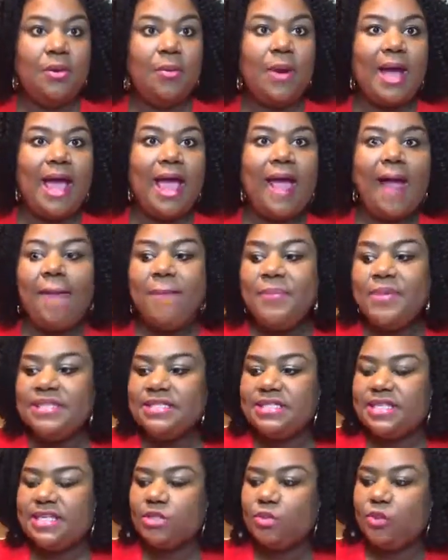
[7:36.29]
What
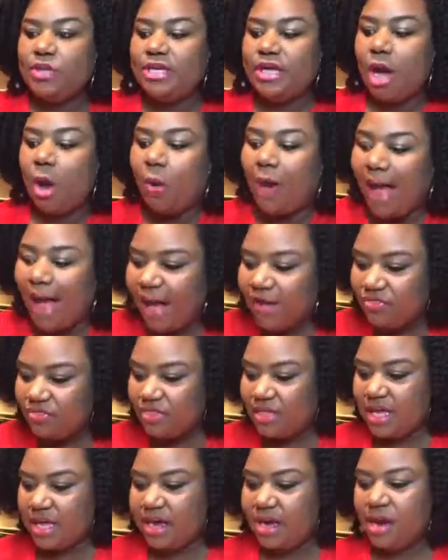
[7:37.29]
happens is we go
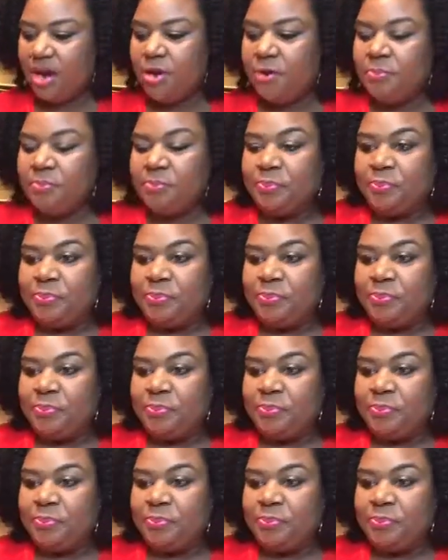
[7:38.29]
out there,